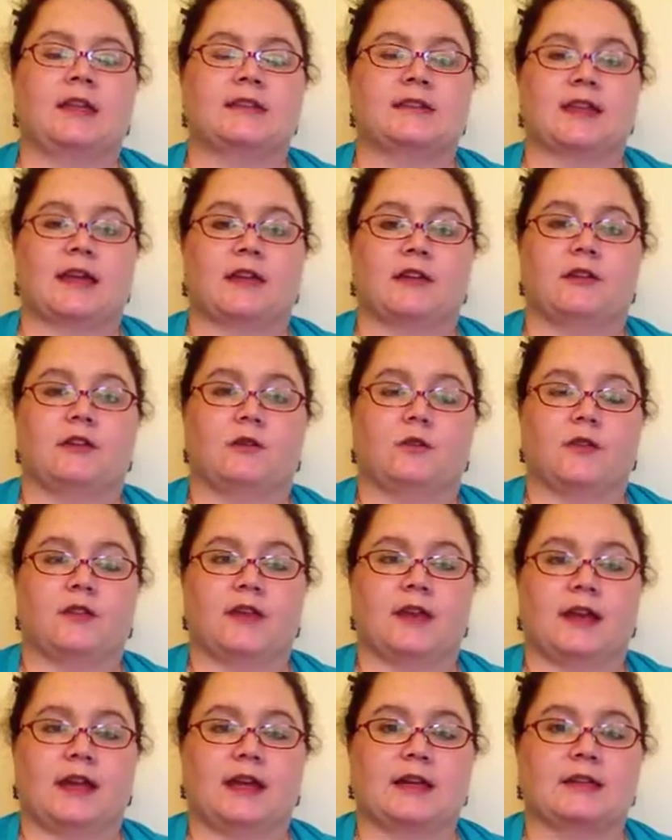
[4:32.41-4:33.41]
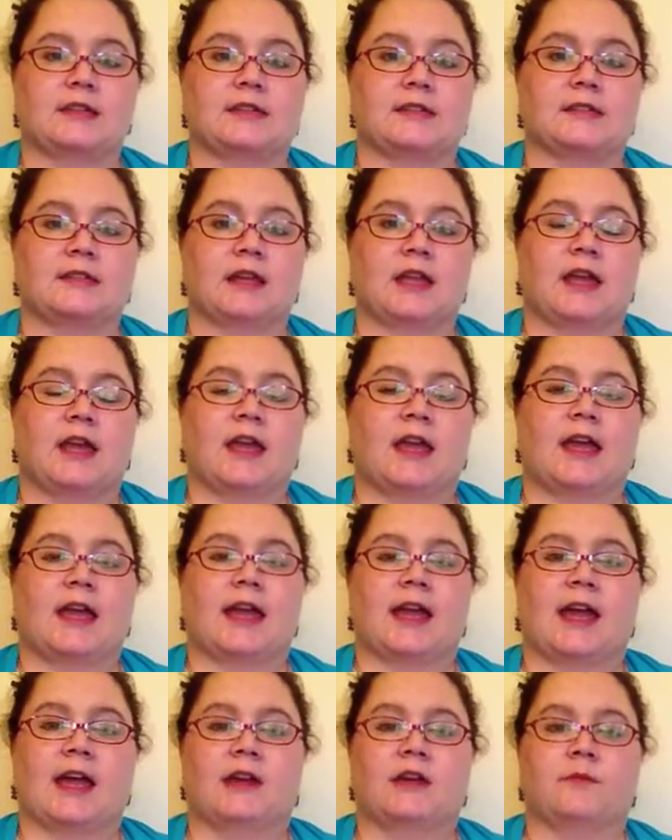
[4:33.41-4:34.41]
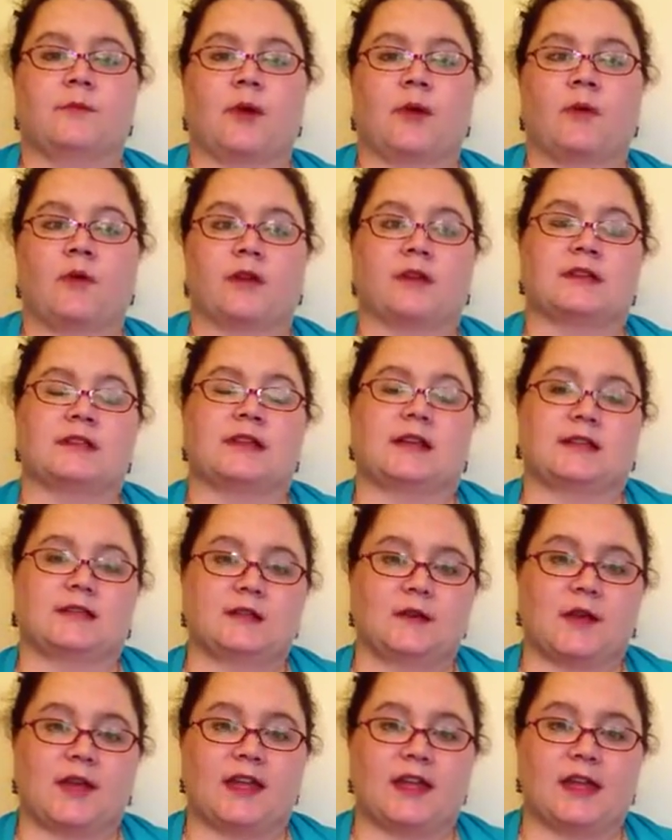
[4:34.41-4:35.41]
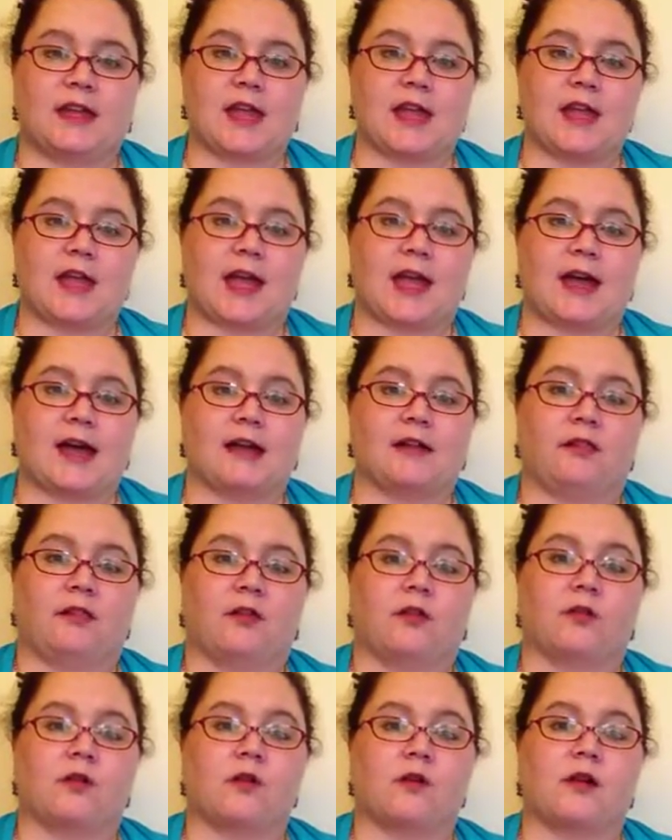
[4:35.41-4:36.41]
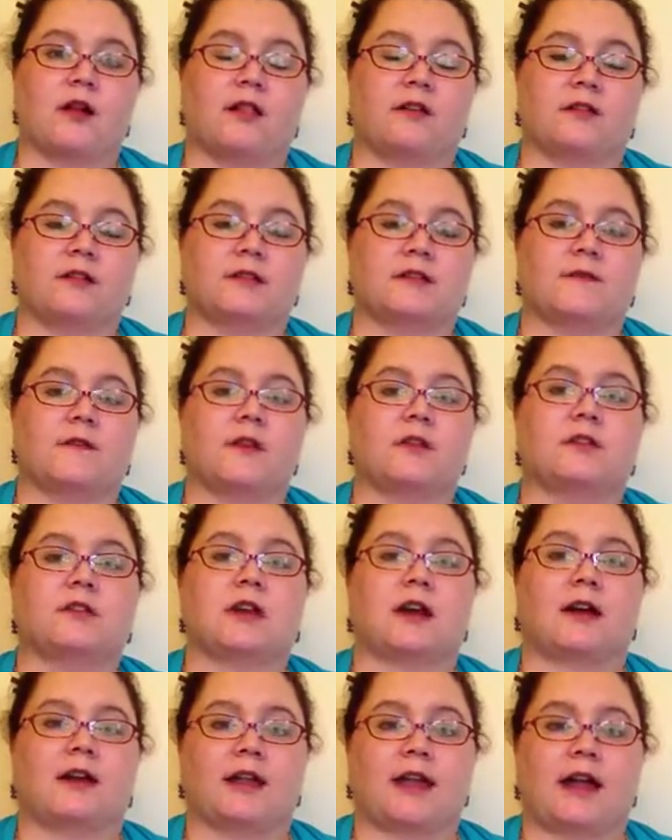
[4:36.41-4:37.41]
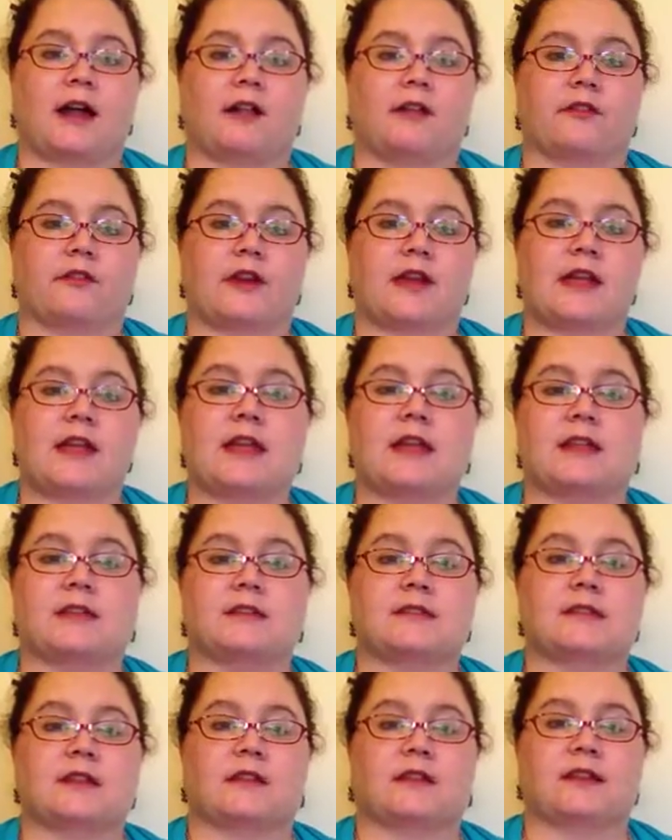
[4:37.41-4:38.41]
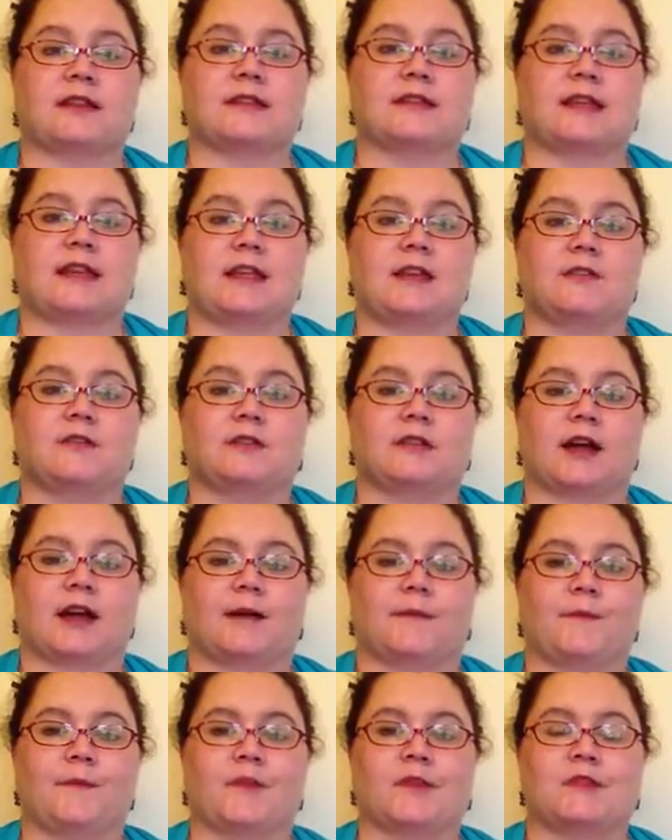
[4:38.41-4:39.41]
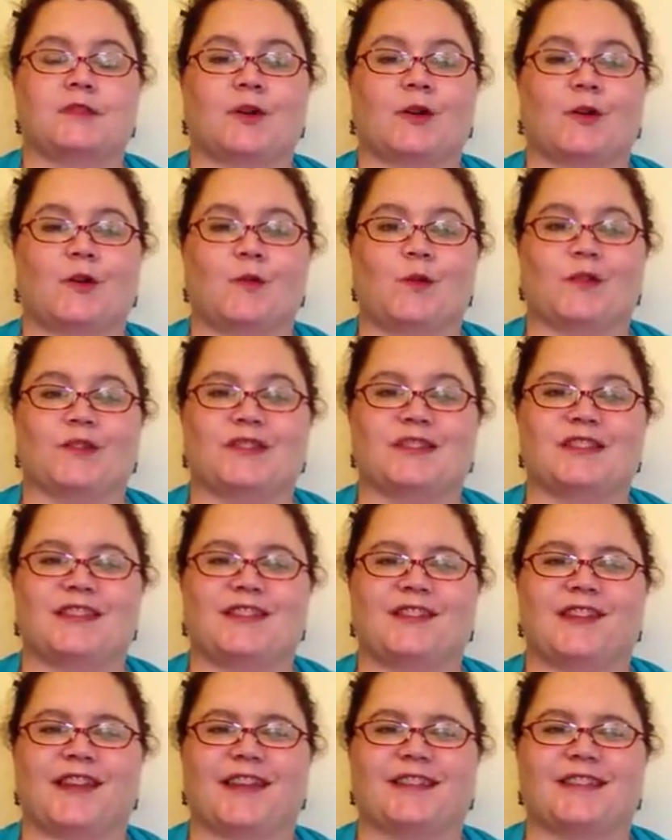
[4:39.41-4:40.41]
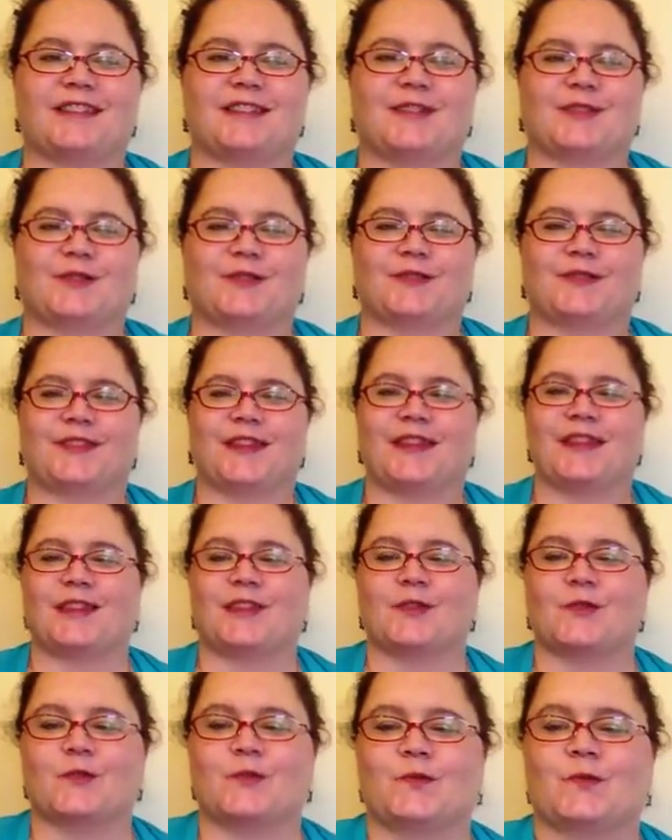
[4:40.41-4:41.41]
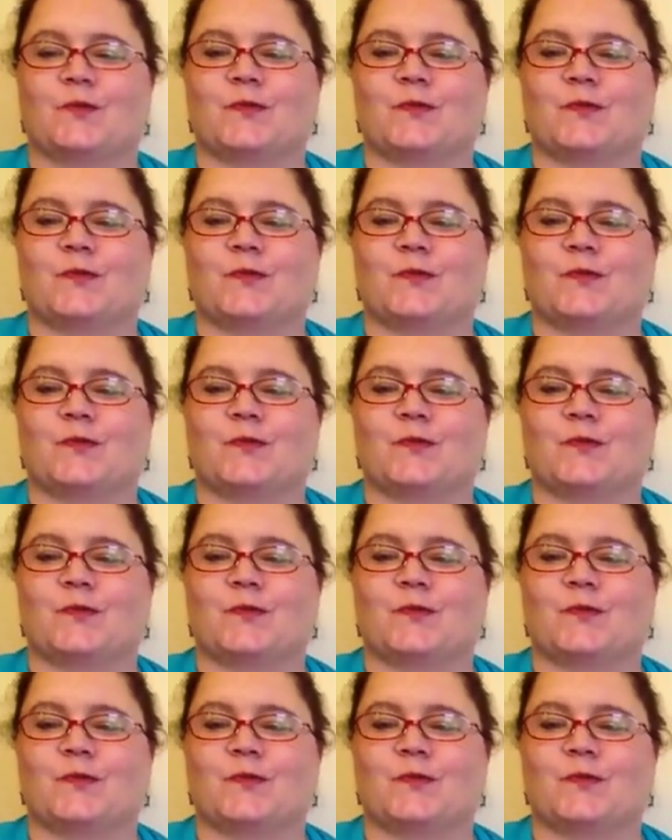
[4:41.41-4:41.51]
Xanadu with an X. And my work is also hanging at Local Colors of Utah Gallery in Salt Lake City, Utah. So we'll see you again soon. Thank you.